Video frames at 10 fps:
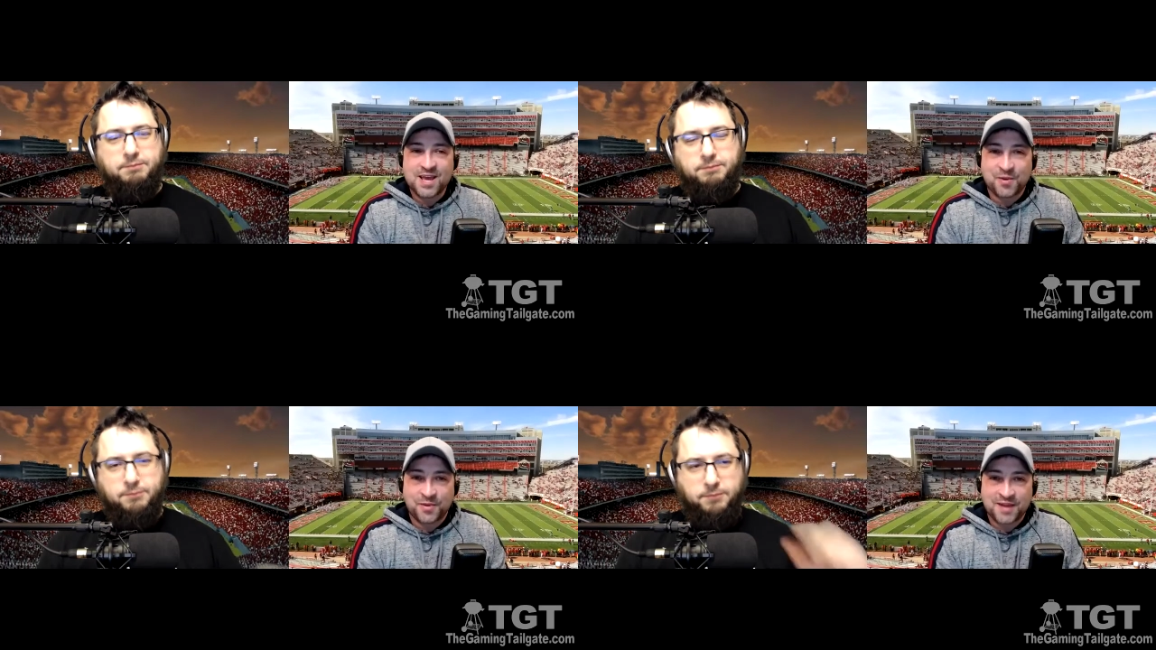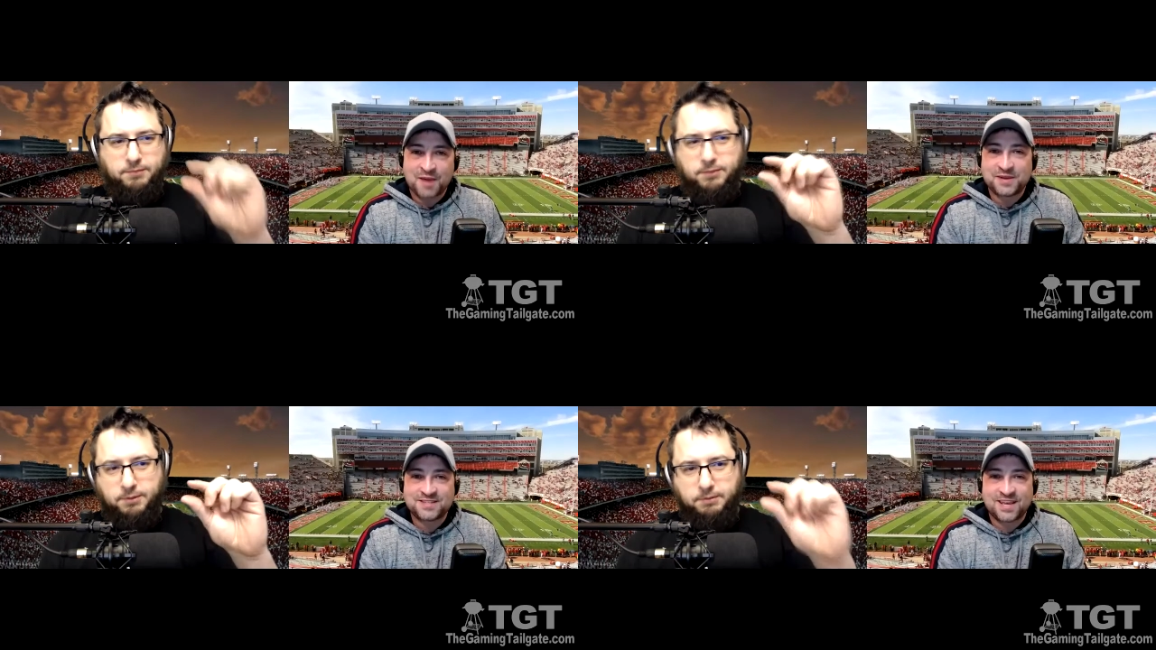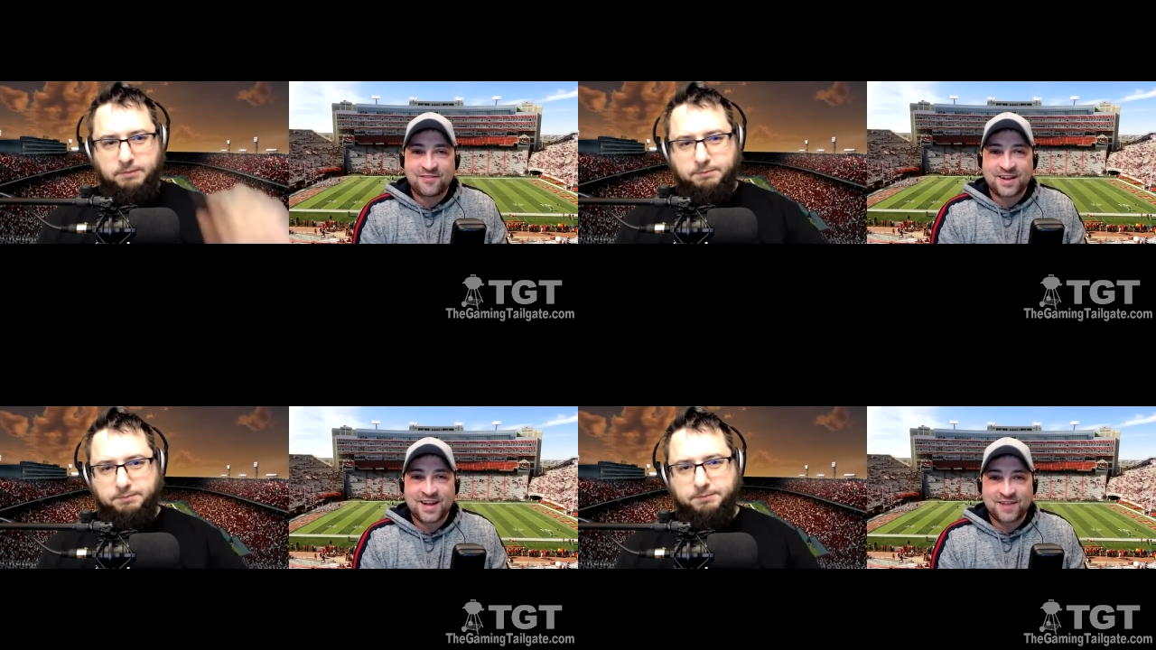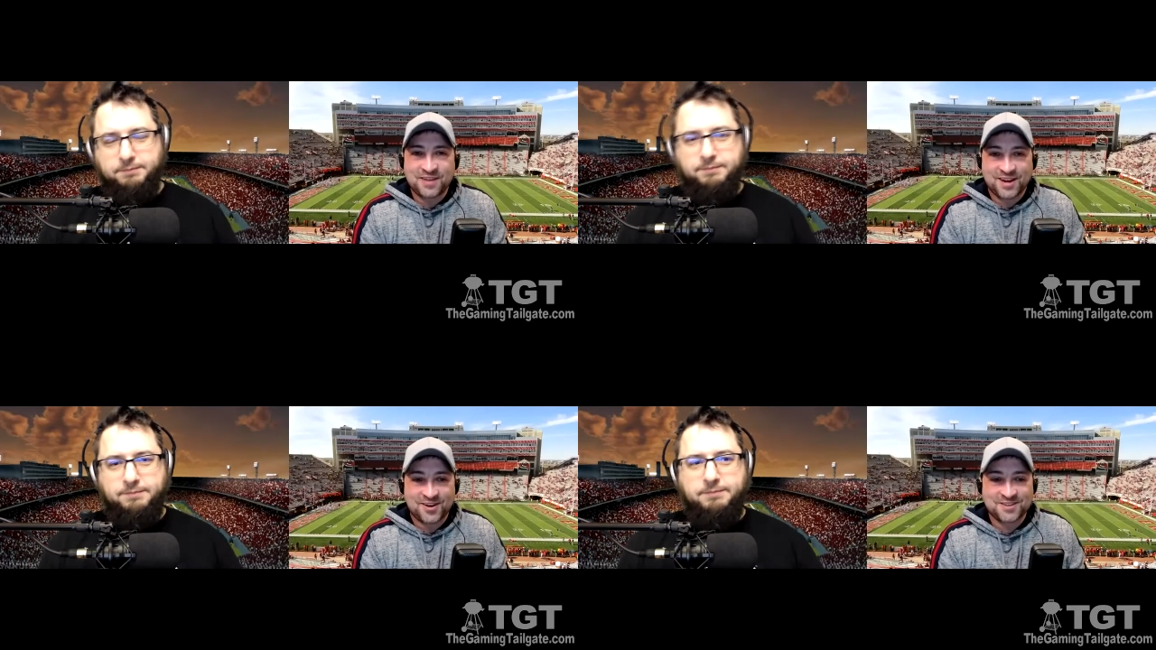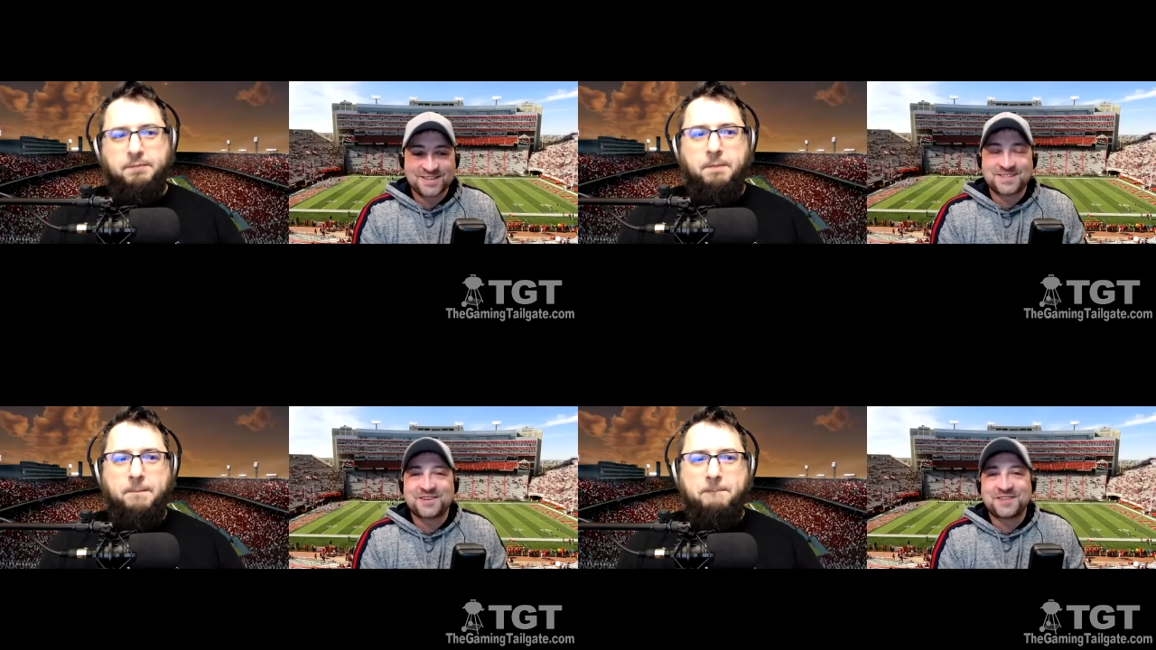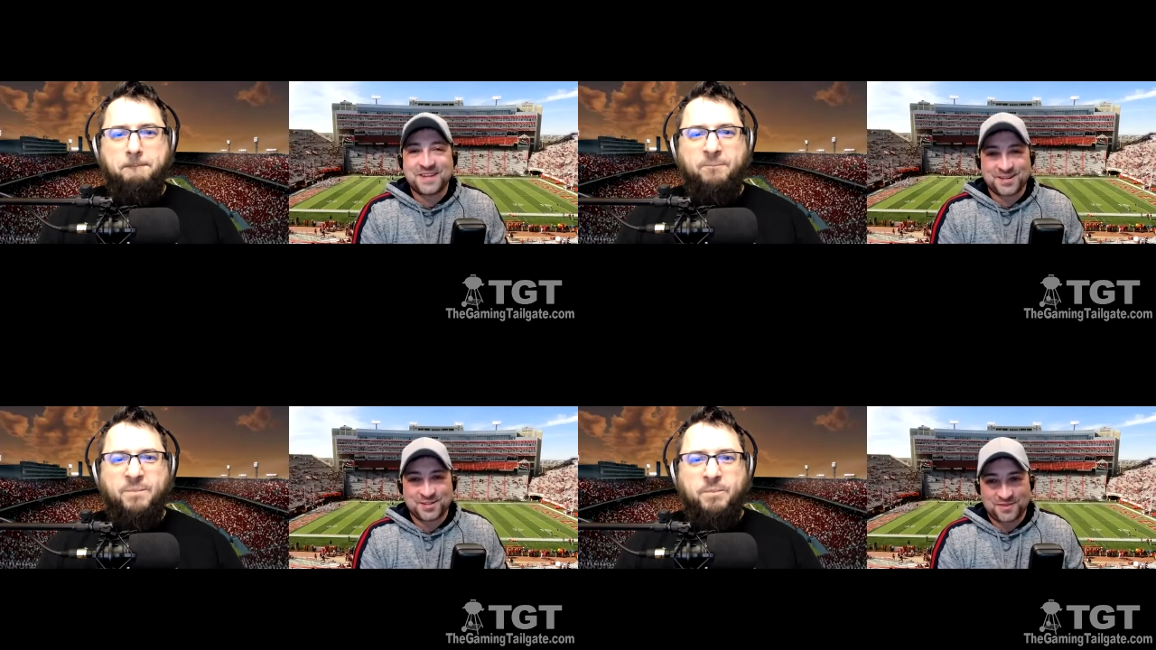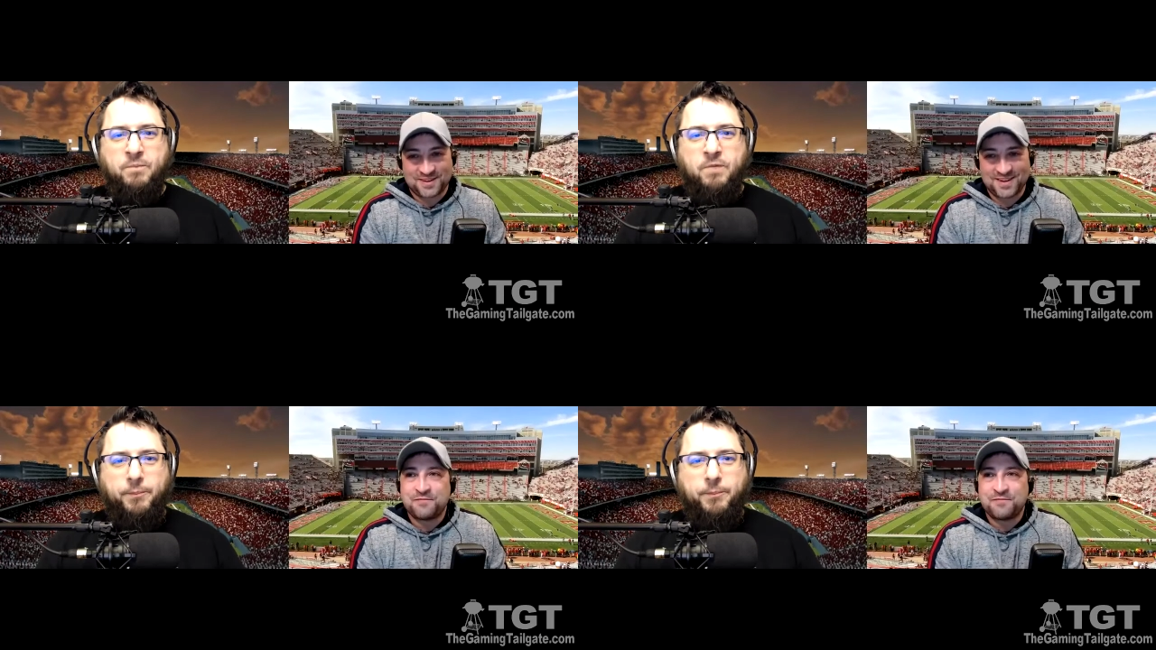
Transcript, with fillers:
Speaker 1: it will not be seven and a half years until the next one.